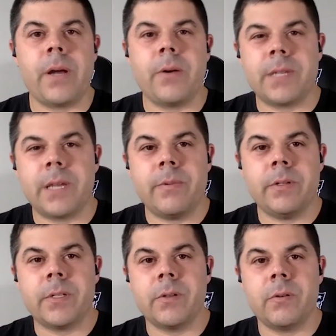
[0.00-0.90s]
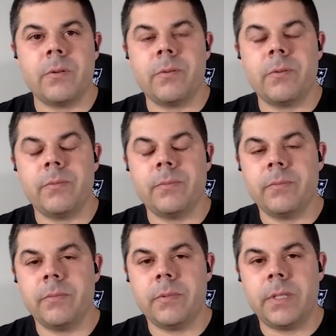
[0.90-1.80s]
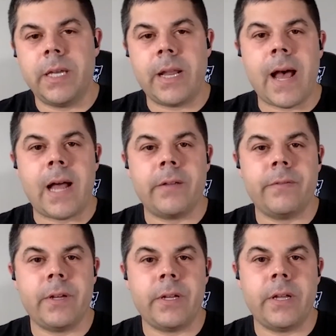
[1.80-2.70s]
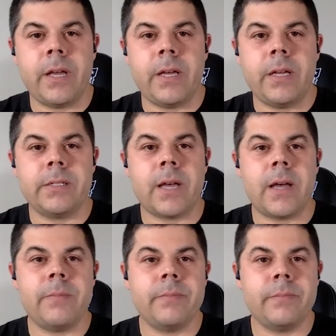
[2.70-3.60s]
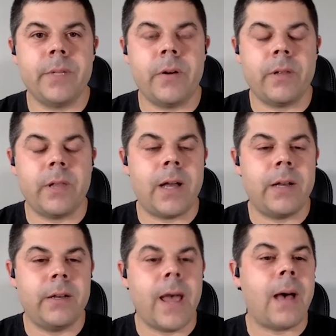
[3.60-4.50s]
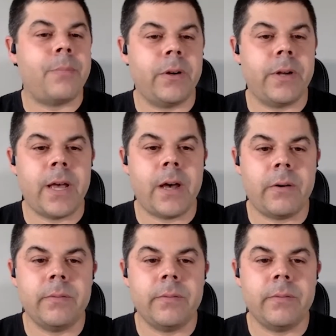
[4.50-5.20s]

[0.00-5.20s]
I was able to get out of it and I'm, a lot happier now.